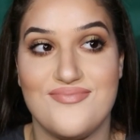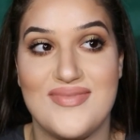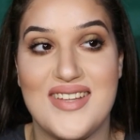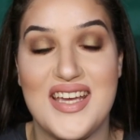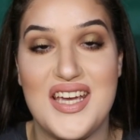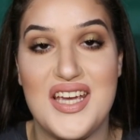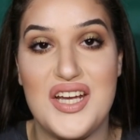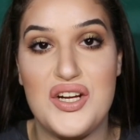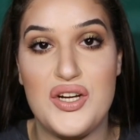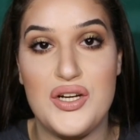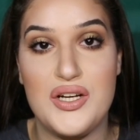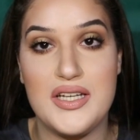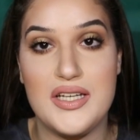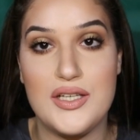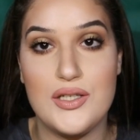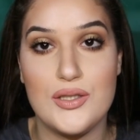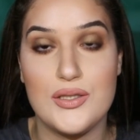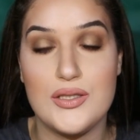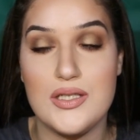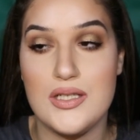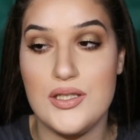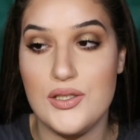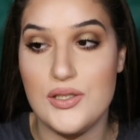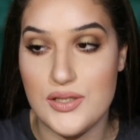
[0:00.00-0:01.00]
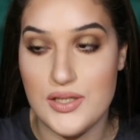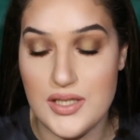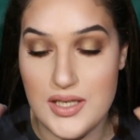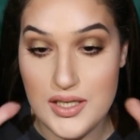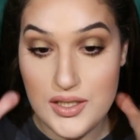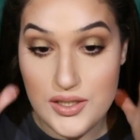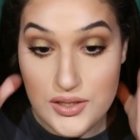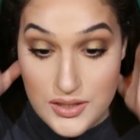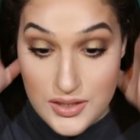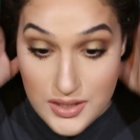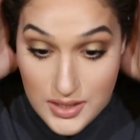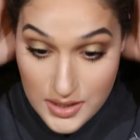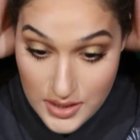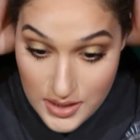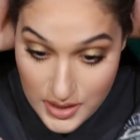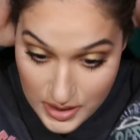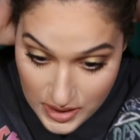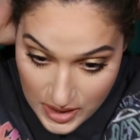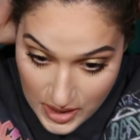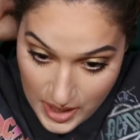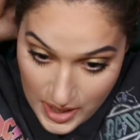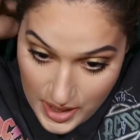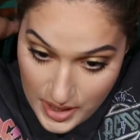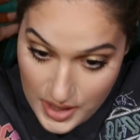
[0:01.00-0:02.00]
Hearing guilty, guilty,
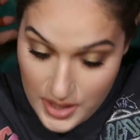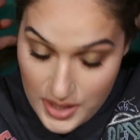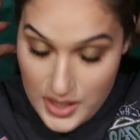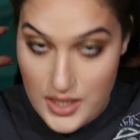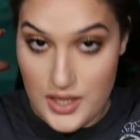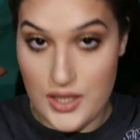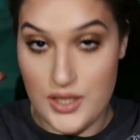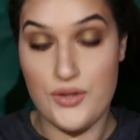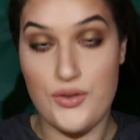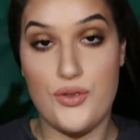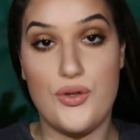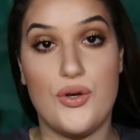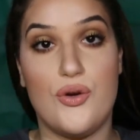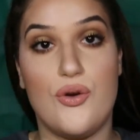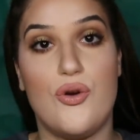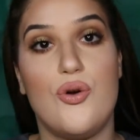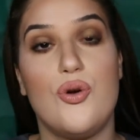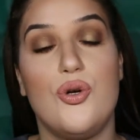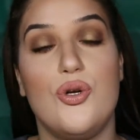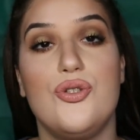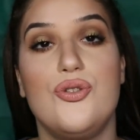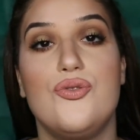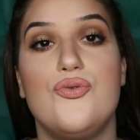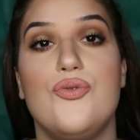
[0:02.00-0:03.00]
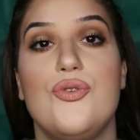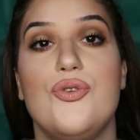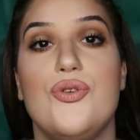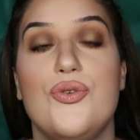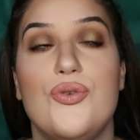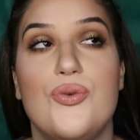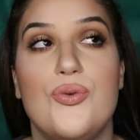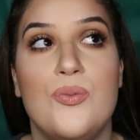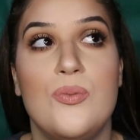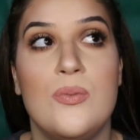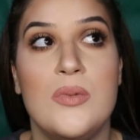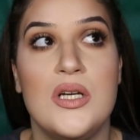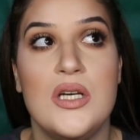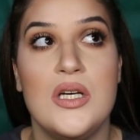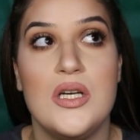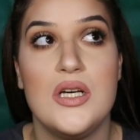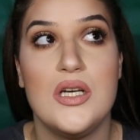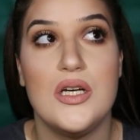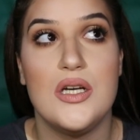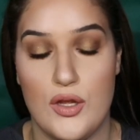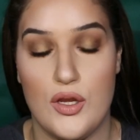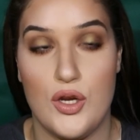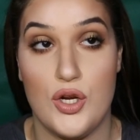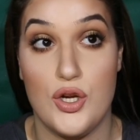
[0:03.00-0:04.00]
guilty in the
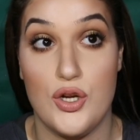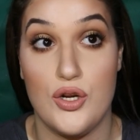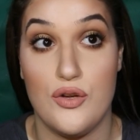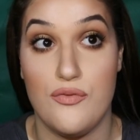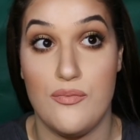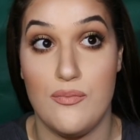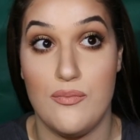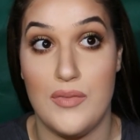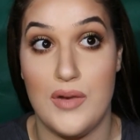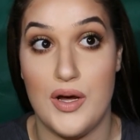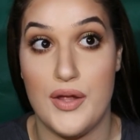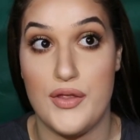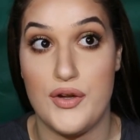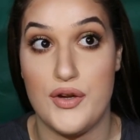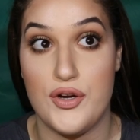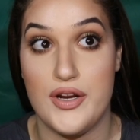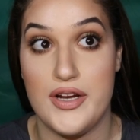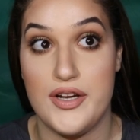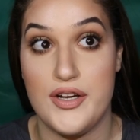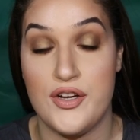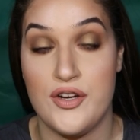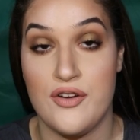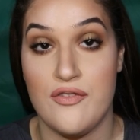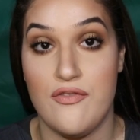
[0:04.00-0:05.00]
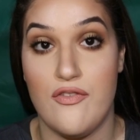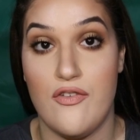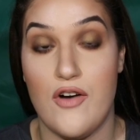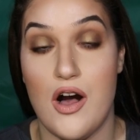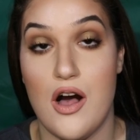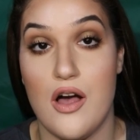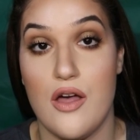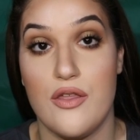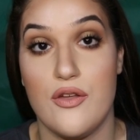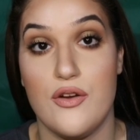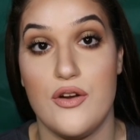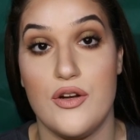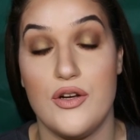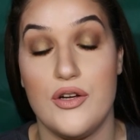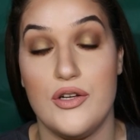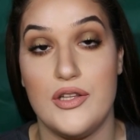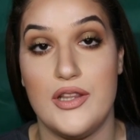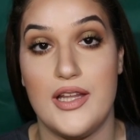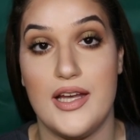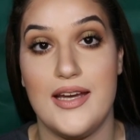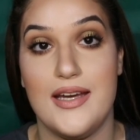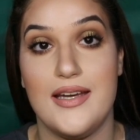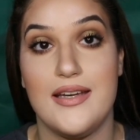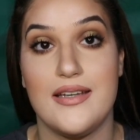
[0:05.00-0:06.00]
courtroom, her mother and her father,
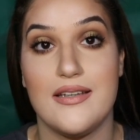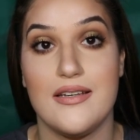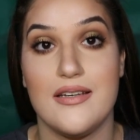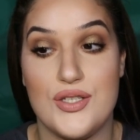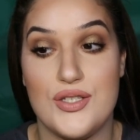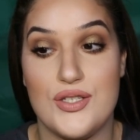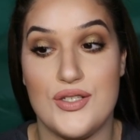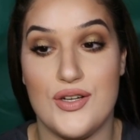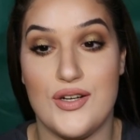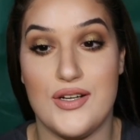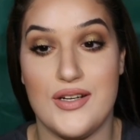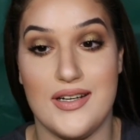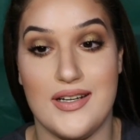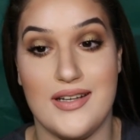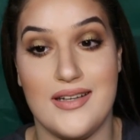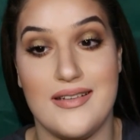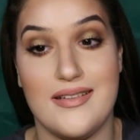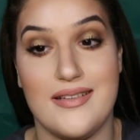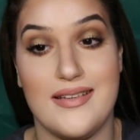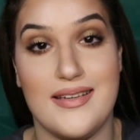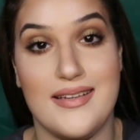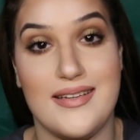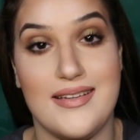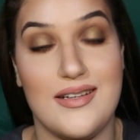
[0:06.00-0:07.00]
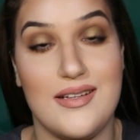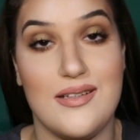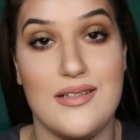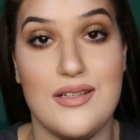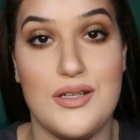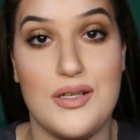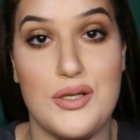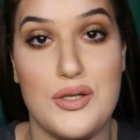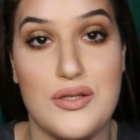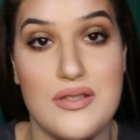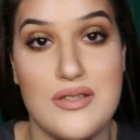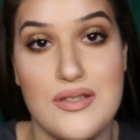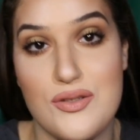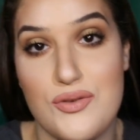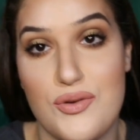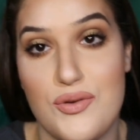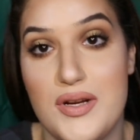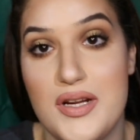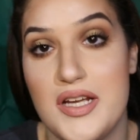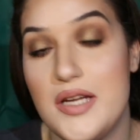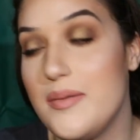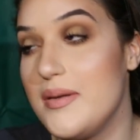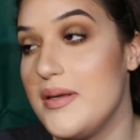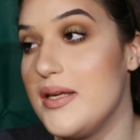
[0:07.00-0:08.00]
like, started, like,
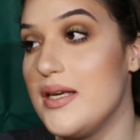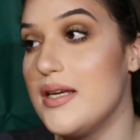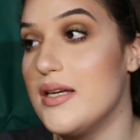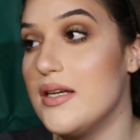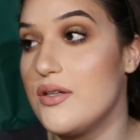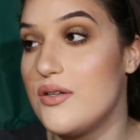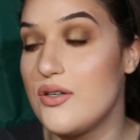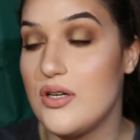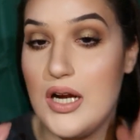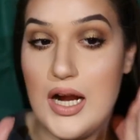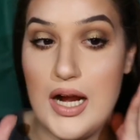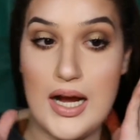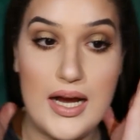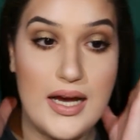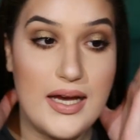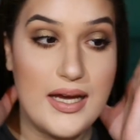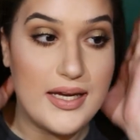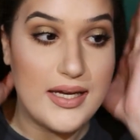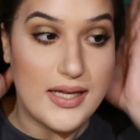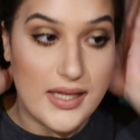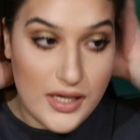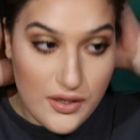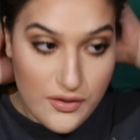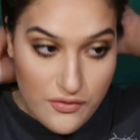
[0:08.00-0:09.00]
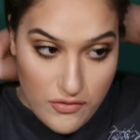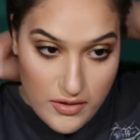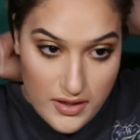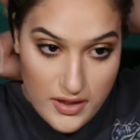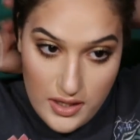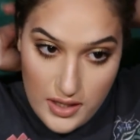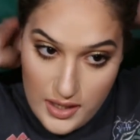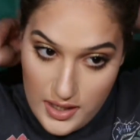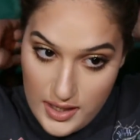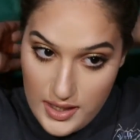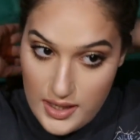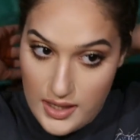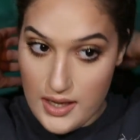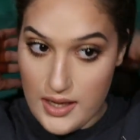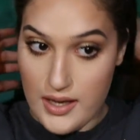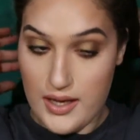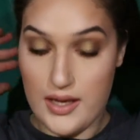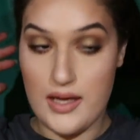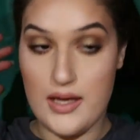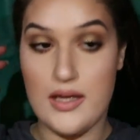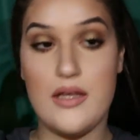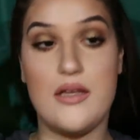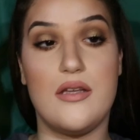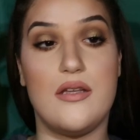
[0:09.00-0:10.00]
screaming and crying and everything,
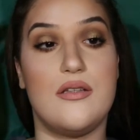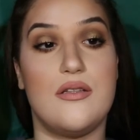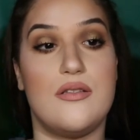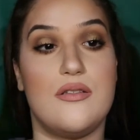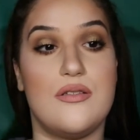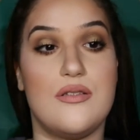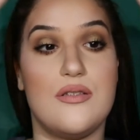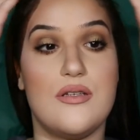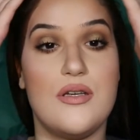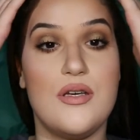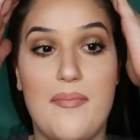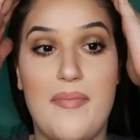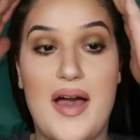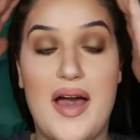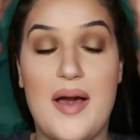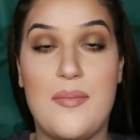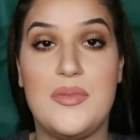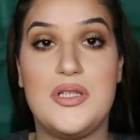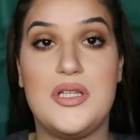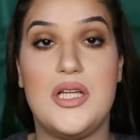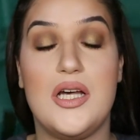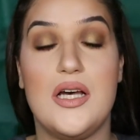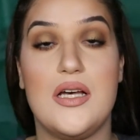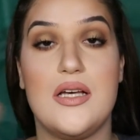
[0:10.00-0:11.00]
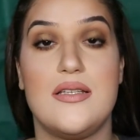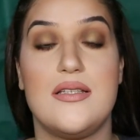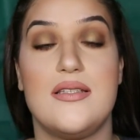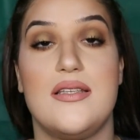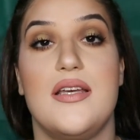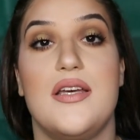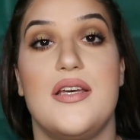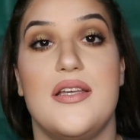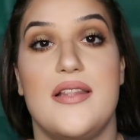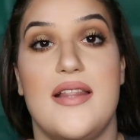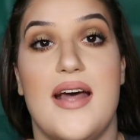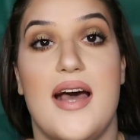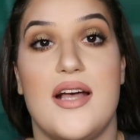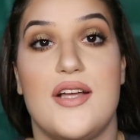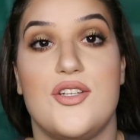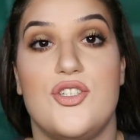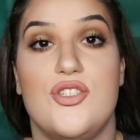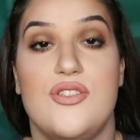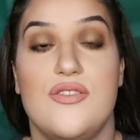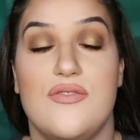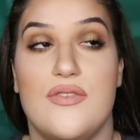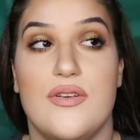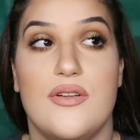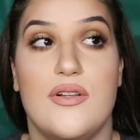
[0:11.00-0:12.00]
and Pamela said that
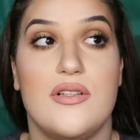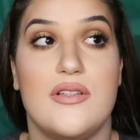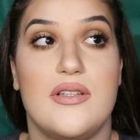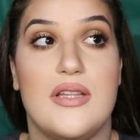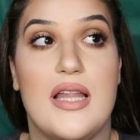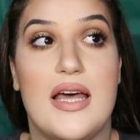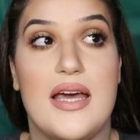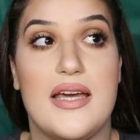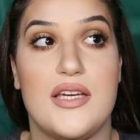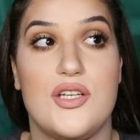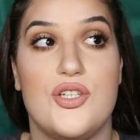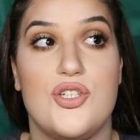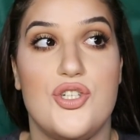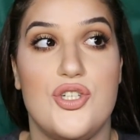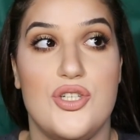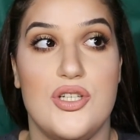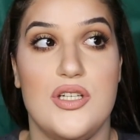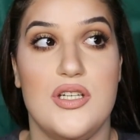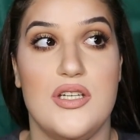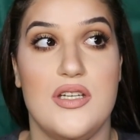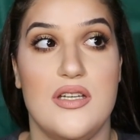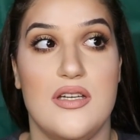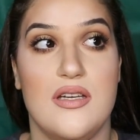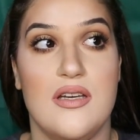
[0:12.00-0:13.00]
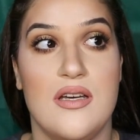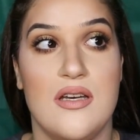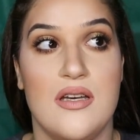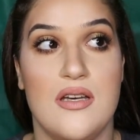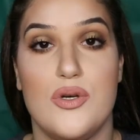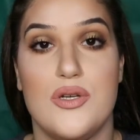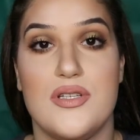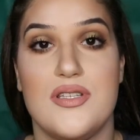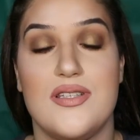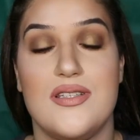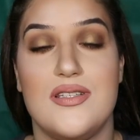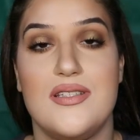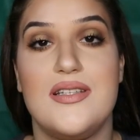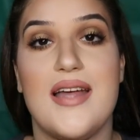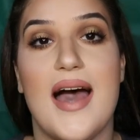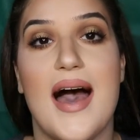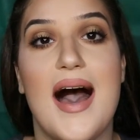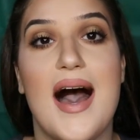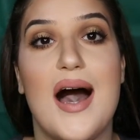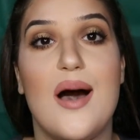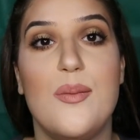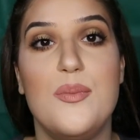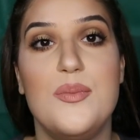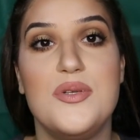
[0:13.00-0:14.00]
she felt like she was
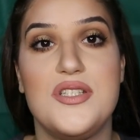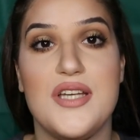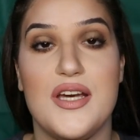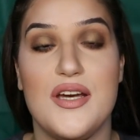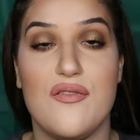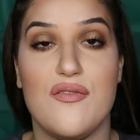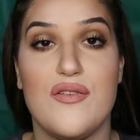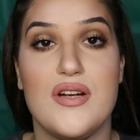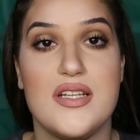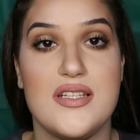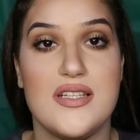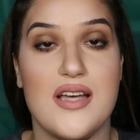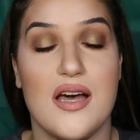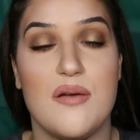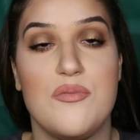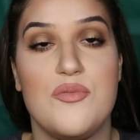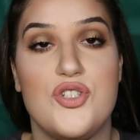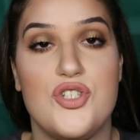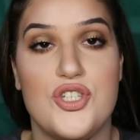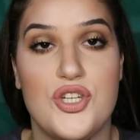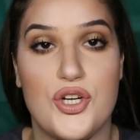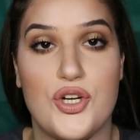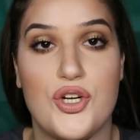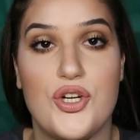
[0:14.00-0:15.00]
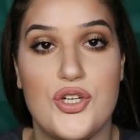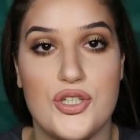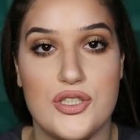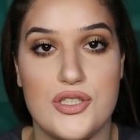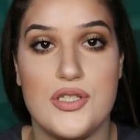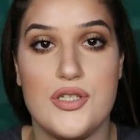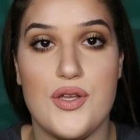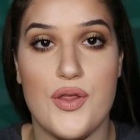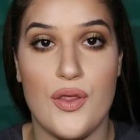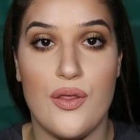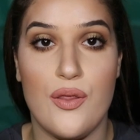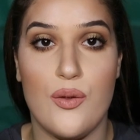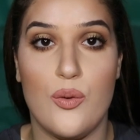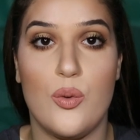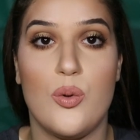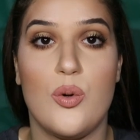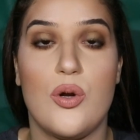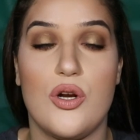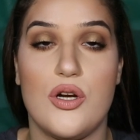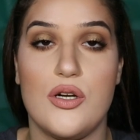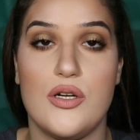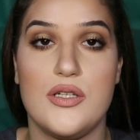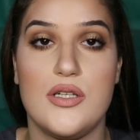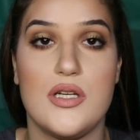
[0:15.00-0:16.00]
stabbed every time she heard the
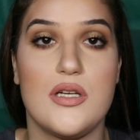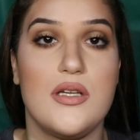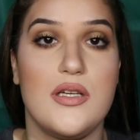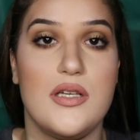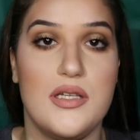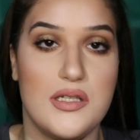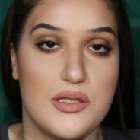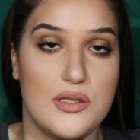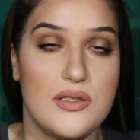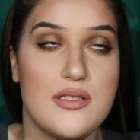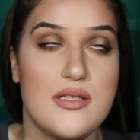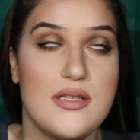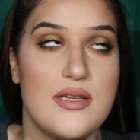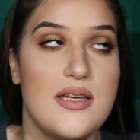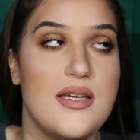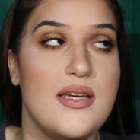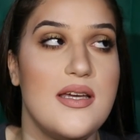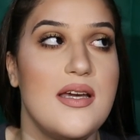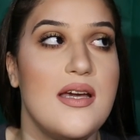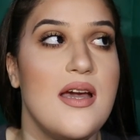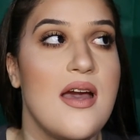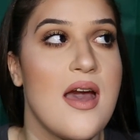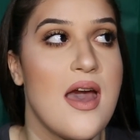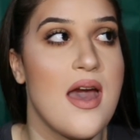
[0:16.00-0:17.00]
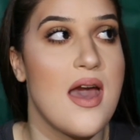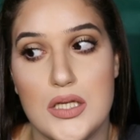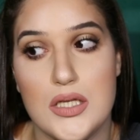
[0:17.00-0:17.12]
word guilty.